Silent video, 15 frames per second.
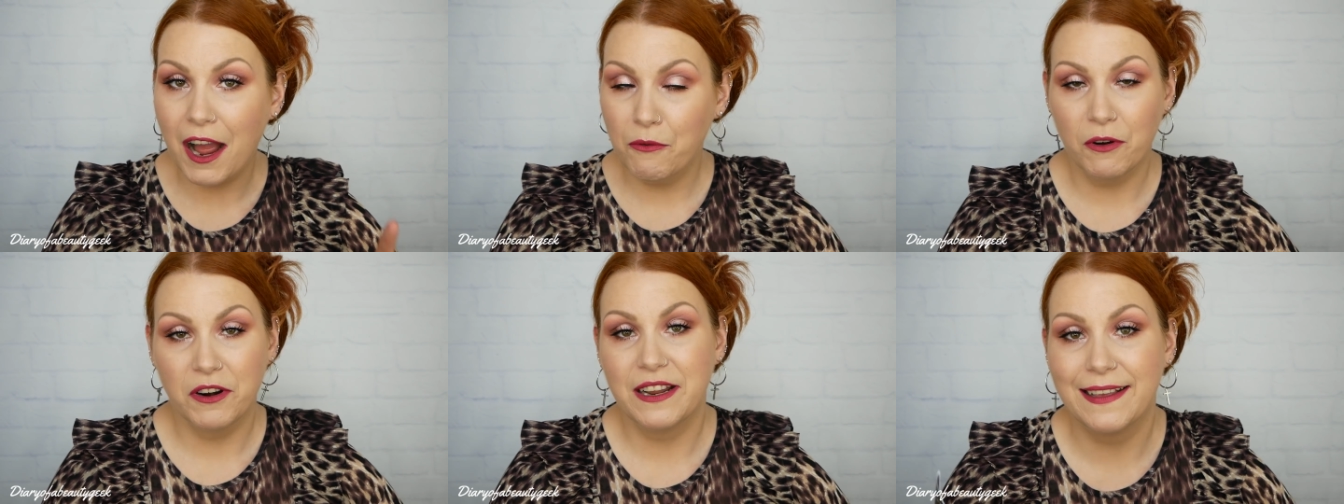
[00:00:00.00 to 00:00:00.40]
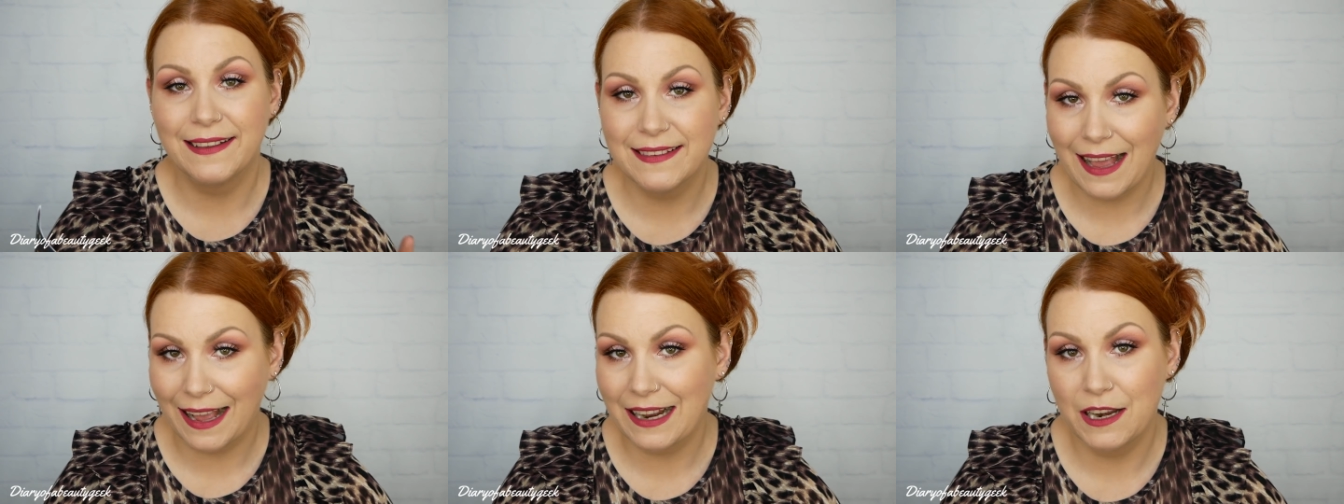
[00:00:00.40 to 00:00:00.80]
I want
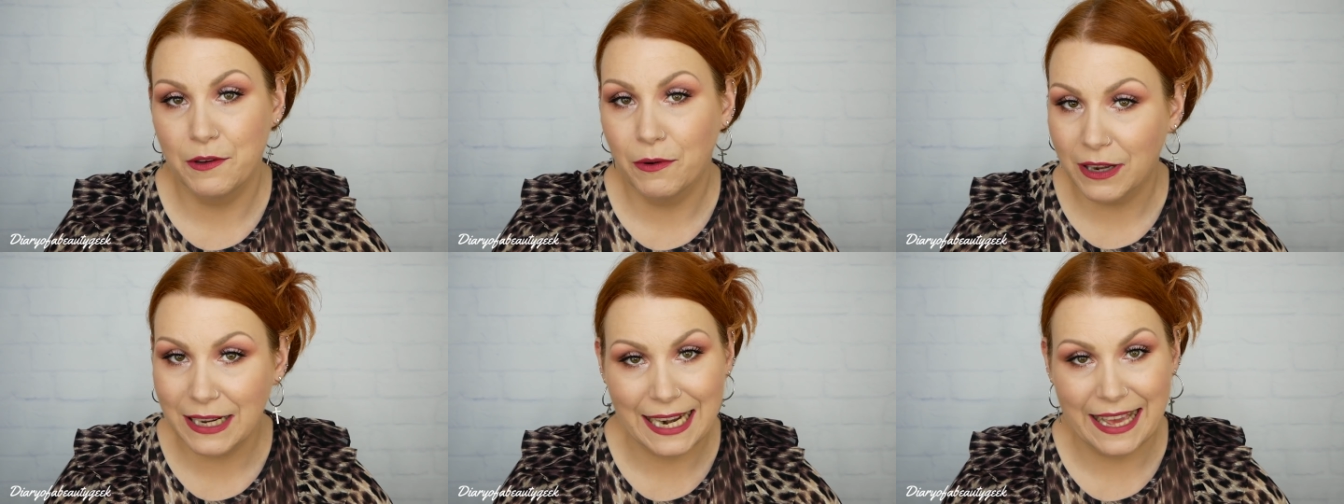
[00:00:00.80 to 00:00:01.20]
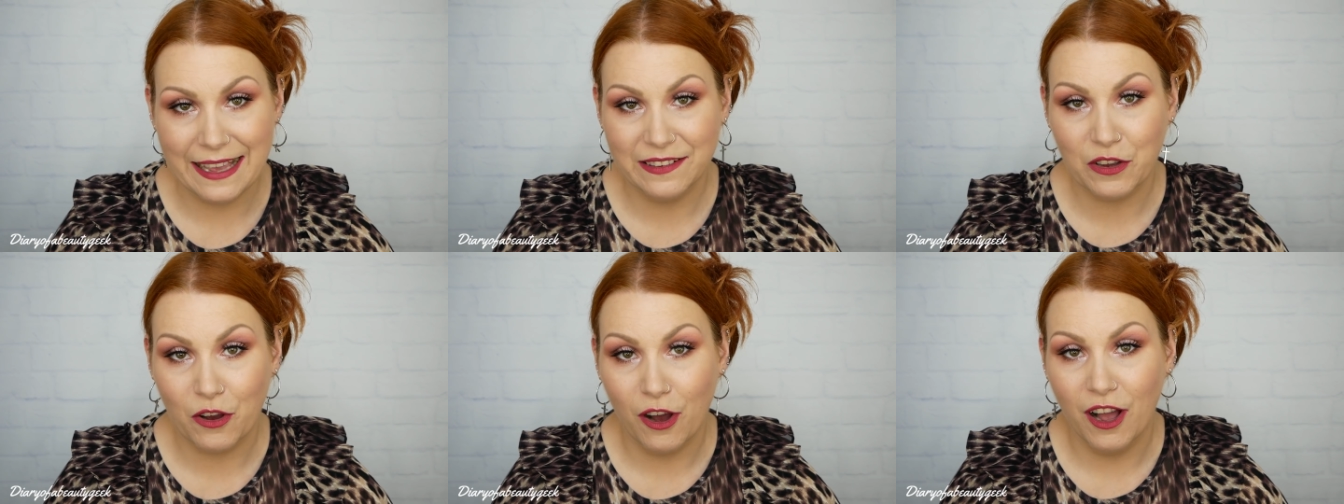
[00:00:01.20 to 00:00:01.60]
exactly what
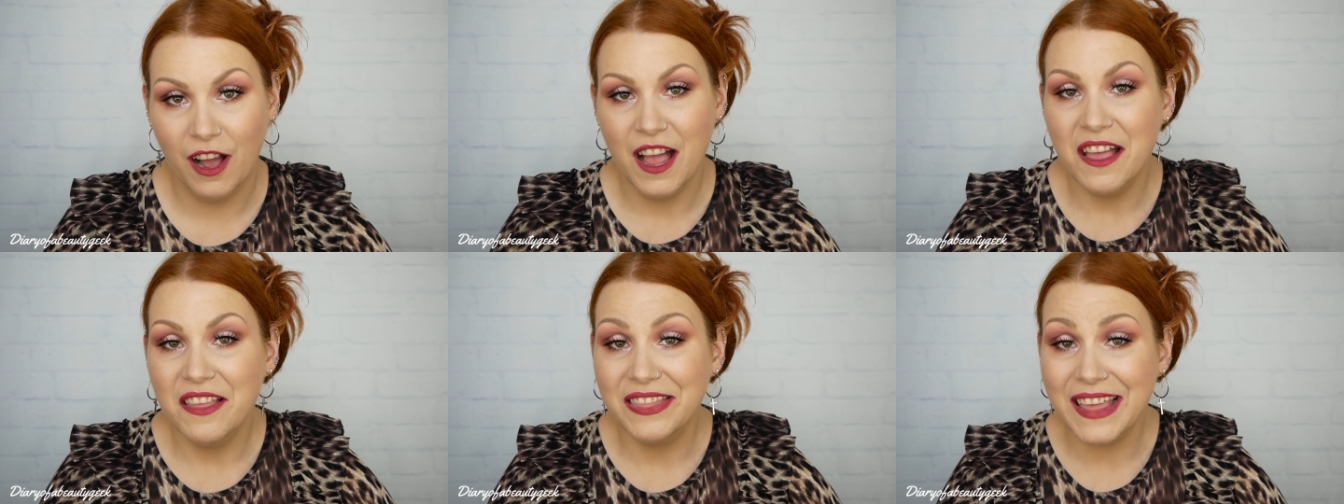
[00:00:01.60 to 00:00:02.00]
Claire's got,